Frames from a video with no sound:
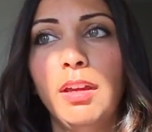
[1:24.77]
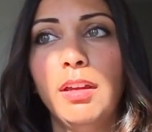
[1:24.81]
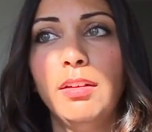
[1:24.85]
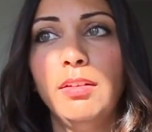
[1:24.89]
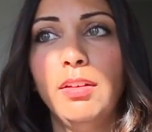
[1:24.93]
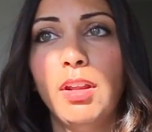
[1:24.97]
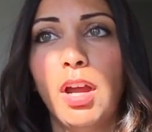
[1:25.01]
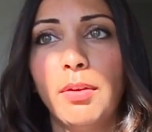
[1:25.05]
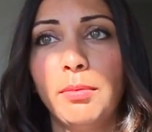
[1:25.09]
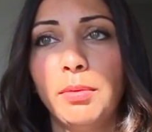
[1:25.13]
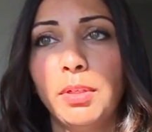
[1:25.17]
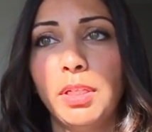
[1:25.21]

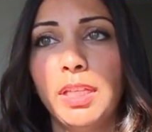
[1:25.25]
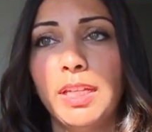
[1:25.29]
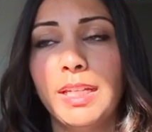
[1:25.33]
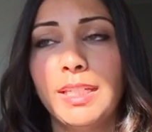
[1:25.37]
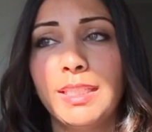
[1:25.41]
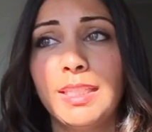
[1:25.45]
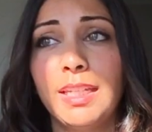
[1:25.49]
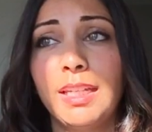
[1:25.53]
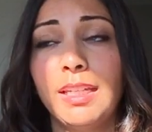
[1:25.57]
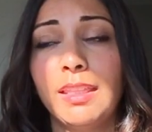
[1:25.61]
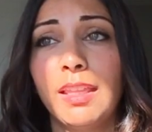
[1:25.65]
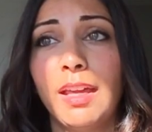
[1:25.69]
not
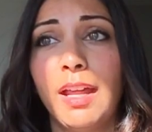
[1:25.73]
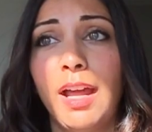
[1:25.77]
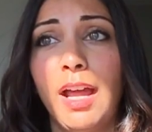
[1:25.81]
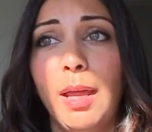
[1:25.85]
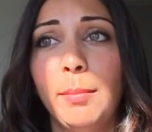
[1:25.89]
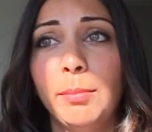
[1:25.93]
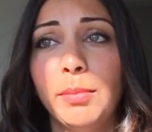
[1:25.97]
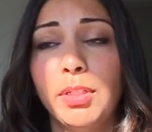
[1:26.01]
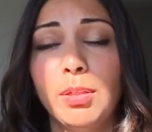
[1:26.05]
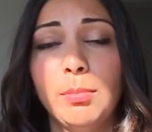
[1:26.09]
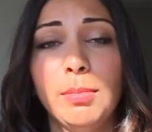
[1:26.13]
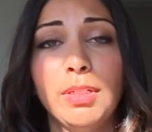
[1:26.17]
realizing that
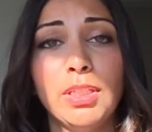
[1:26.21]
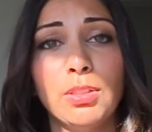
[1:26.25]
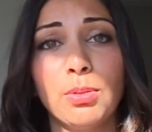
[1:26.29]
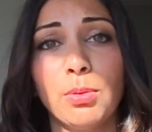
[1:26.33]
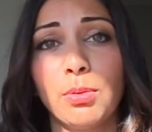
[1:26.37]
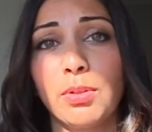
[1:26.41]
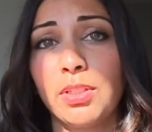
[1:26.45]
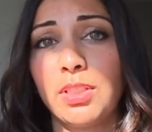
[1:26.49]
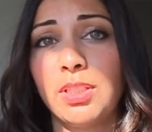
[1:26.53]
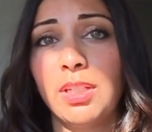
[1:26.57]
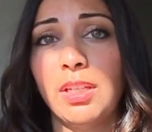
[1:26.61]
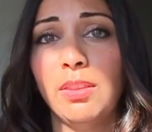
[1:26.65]
I'm going to be
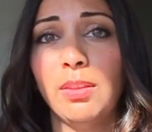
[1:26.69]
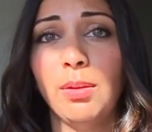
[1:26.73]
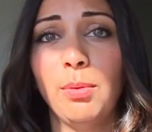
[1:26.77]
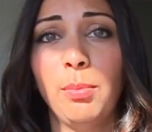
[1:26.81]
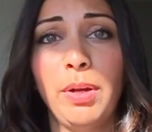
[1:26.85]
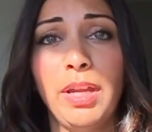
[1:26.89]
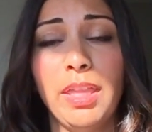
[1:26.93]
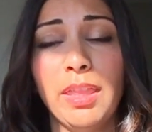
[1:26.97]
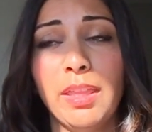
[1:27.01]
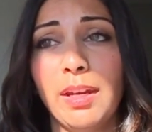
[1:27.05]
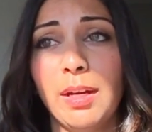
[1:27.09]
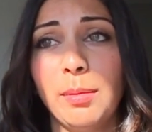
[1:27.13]
sourced in the
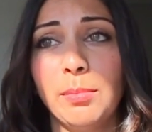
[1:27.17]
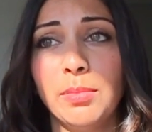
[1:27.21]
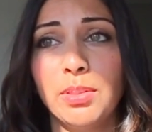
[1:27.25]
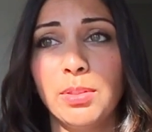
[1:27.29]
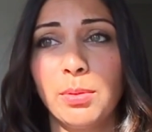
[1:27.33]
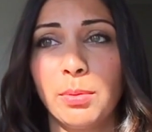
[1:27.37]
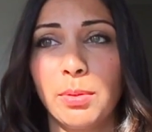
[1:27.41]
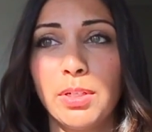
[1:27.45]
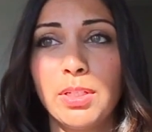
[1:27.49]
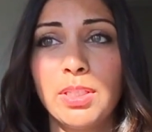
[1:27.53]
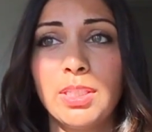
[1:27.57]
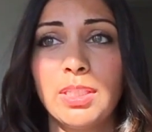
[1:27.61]
way that I'm
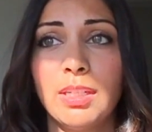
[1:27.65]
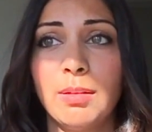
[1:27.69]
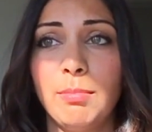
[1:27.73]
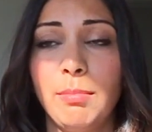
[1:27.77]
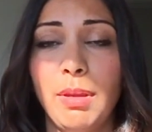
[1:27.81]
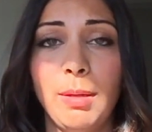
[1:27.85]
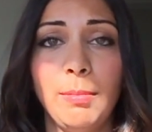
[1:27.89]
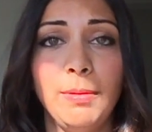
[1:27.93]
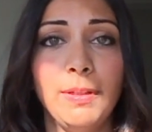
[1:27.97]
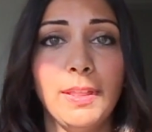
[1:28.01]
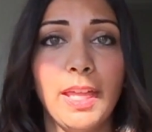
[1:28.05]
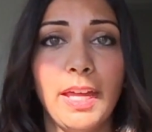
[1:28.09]
sourced, and
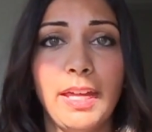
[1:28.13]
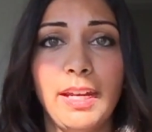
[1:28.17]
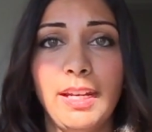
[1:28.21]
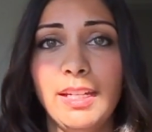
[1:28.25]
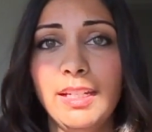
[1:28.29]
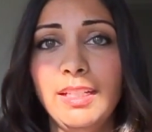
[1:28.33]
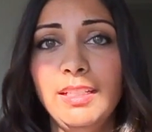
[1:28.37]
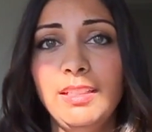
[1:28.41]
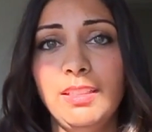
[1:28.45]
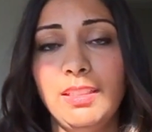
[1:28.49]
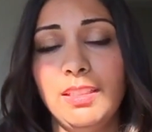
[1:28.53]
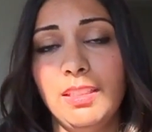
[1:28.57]
maybe that
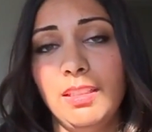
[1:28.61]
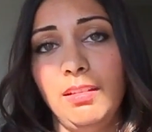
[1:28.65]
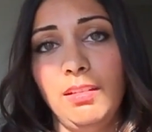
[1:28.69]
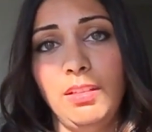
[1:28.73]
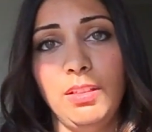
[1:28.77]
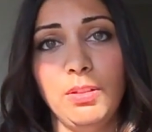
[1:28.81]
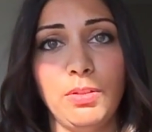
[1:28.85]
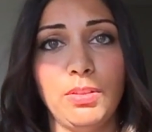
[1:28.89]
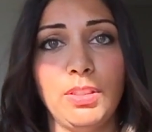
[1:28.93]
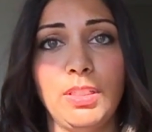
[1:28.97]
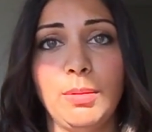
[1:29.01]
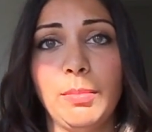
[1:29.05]
is
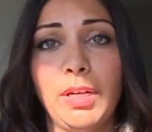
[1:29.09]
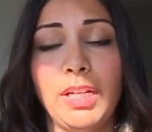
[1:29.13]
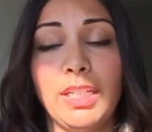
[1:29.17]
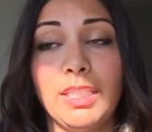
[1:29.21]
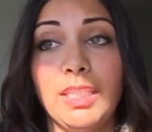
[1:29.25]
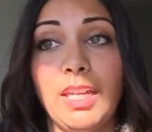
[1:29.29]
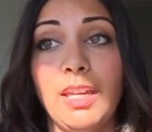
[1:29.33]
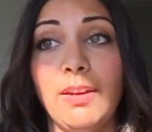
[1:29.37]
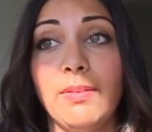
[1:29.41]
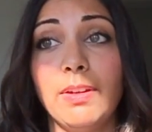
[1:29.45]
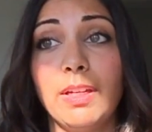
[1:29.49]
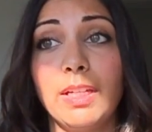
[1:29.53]
using my
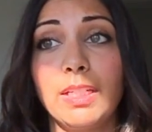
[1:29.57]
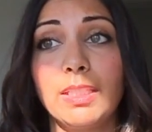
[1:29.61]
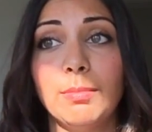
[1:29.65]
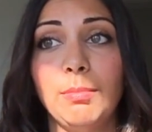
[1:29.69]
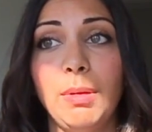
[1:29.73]
savings,